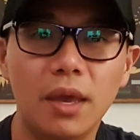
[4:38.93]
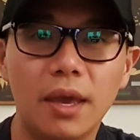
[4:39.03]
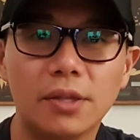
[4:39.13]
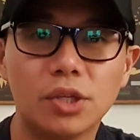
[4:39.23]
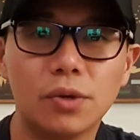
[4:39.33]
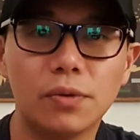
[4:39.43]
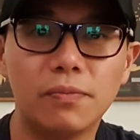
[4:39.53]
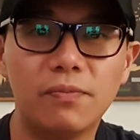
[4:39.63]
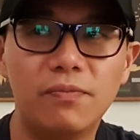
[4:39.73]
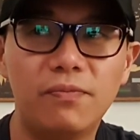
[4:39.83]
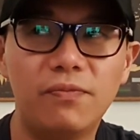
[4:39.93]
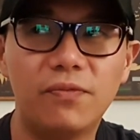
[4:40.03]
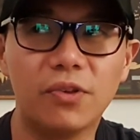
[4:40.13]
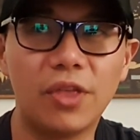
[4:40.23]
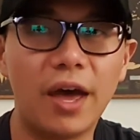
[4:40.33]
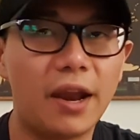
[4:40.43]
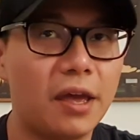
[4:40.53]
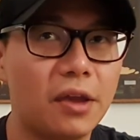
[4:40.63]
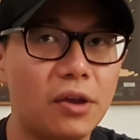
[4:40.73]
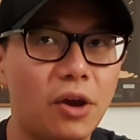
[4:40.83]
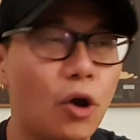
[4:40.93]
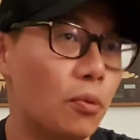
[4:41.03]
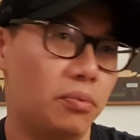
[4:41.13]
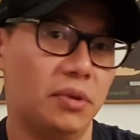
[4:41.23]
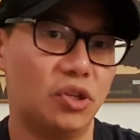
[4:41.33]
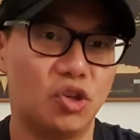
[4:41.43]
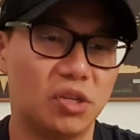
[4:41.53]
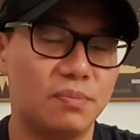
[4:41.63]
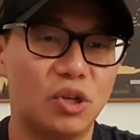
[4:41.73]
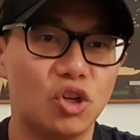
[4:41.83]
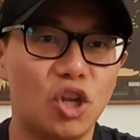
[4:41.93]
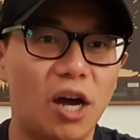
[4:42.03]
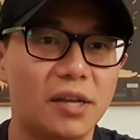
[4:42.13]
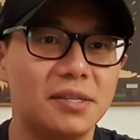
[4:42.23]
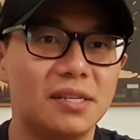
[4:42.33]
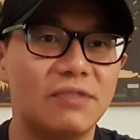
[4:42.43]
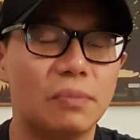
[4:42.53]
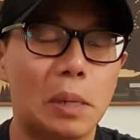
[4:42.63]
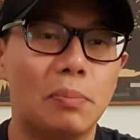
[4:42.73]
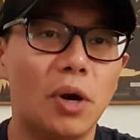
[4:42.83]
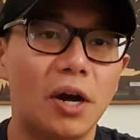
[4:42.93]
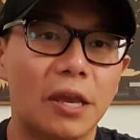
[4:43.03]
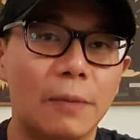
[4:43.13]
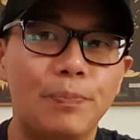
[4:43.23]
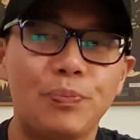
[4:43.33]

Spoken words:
And so for that, I hope it's just a bunch of toxins leaving my body.